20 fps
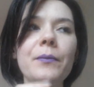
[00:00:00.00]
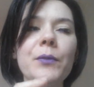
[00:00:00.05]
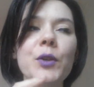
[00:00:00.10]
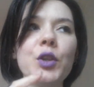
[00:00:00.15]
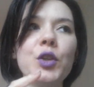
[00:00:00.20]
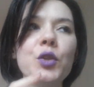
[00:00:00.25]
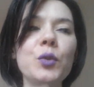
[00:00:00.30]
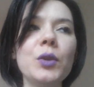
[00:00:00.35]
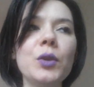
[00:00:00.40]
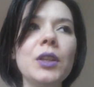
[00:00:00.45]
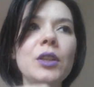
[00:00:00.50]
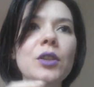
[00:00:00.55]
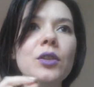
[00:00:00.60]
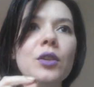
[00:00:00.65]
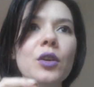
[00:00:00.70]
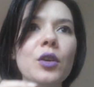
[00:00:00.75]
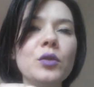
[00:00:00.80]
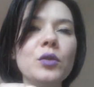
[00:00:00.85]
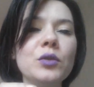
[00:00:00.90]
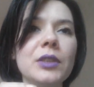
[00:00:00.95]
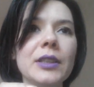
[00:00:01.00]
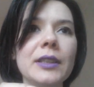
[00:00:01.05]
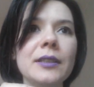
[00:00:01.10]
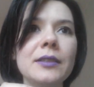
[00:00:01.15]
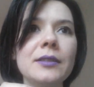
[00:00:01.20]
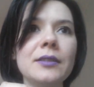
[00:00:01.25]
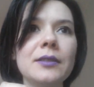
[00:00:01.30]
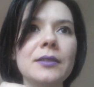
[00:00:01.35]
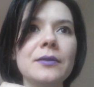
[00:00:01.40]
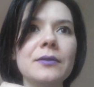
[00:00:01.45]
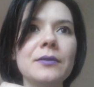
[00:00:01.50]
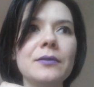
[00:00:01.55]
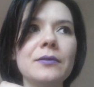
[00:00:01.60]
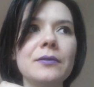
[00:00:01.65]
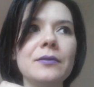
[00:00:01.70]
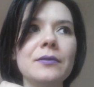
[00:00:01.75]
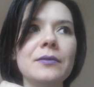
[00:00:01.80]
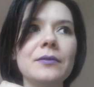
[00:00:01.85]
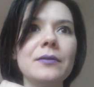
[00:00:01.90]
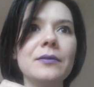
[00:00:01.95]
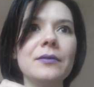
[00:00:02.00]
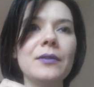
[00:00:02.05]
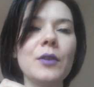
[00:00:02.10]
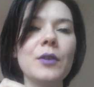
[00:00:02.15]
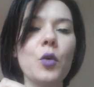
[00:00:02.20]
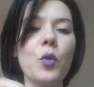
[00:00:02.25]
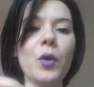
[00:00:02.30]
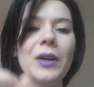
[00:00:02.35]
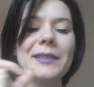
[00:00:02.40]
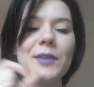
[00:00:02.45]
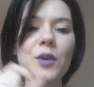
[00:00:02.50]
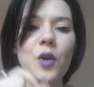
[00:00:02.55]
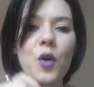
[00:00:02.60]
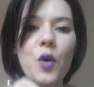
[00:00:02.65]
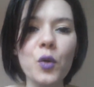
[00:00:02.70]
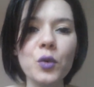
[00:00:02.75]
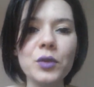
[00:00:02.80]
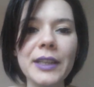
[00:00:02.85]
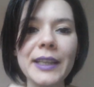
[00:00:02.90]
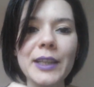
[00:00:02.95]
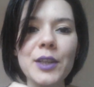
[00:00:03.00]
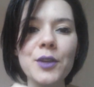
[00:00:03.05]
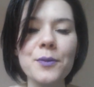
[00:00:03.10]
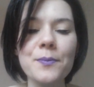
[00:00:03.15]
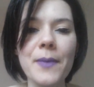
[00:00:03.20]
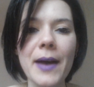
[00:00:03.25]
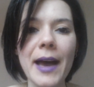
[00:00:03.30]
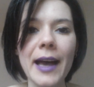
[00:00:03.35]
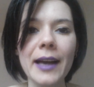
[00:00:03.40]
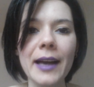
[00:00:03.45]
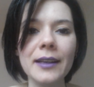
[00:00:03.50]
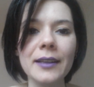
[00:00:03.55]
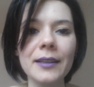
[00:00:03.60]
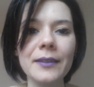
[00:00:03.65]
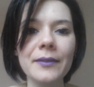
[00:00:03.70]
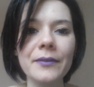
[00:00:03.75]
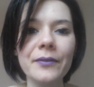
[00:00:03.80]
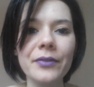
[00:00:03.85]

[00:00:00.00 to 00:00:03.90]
notice what's holding you back,